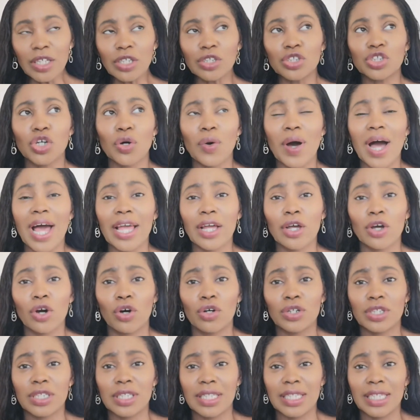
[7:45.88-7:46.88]
So I
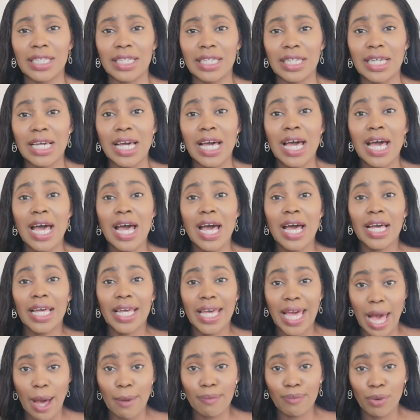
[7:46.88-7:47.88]
got the
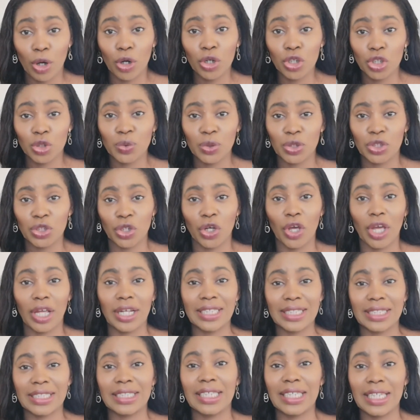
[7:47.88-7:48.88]
Campos, which you're going
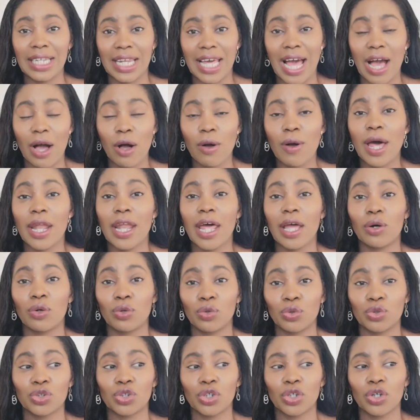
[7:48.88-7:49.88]
to see now, and I
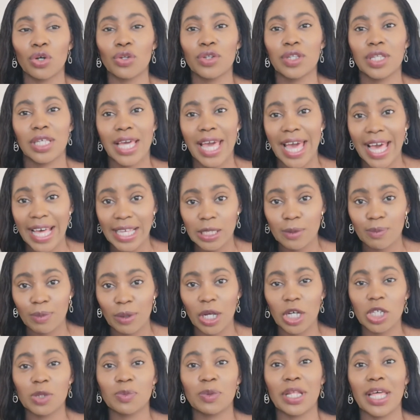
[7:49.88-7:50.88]
also got the
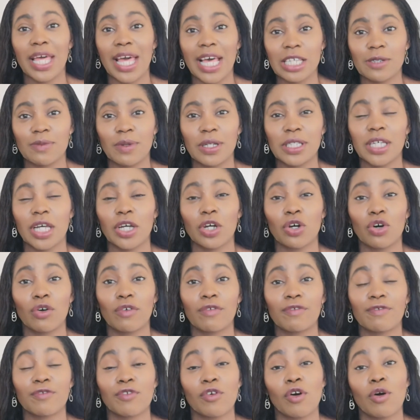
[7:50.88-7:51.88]
Esplas, but the Esplas I
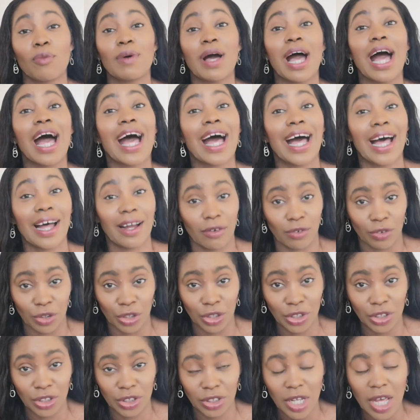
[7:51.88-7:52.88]
got from
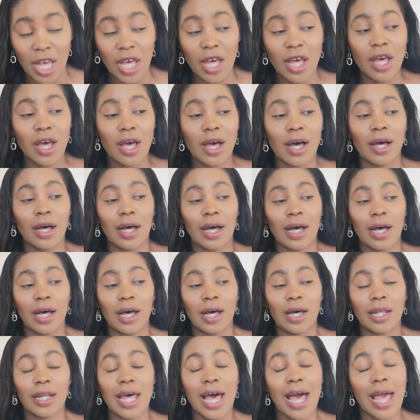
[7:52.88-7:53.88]
Harrods.
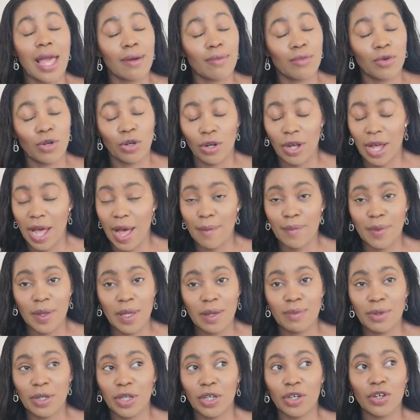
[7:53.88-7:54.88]
And I am not happy
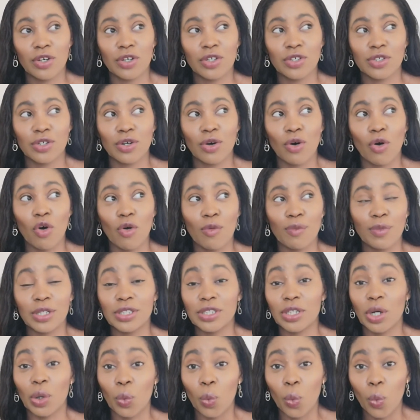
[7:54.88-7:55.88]
because
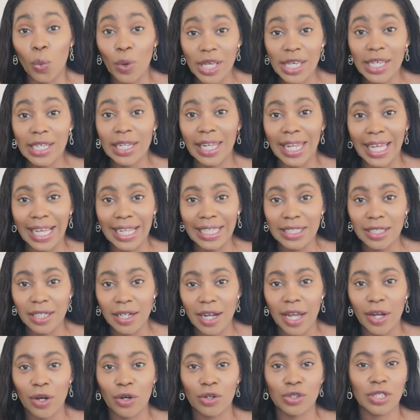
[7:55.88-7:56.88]
almost a week
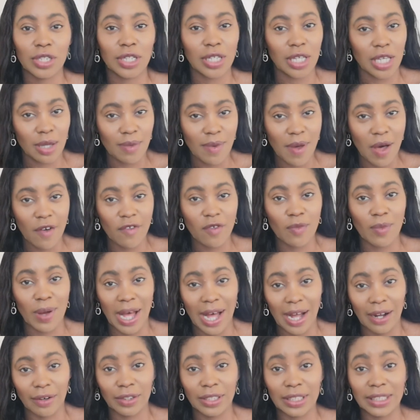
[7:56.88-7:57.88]
later I got an email from
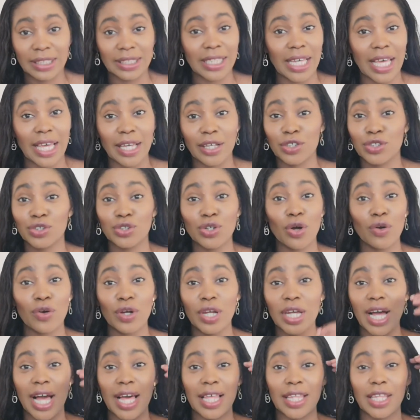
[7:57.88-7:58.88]
Harrods saying,
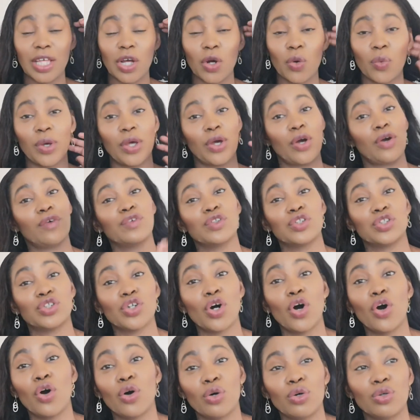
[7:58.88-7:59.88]
sorry, I think we
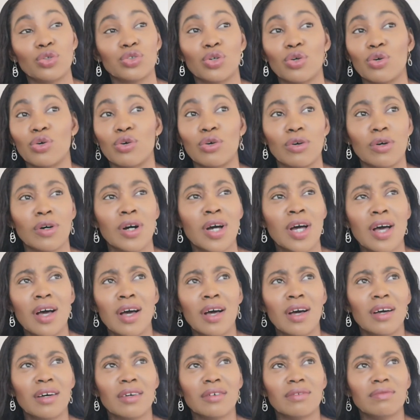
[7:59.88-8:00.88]
oversold, or
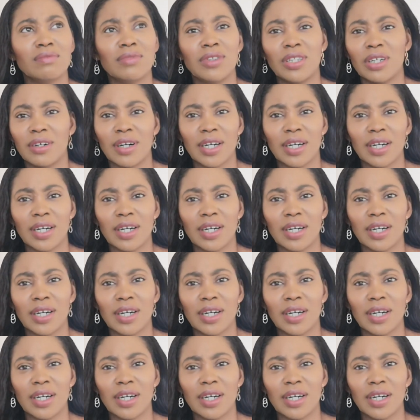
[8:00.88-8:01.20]
you know,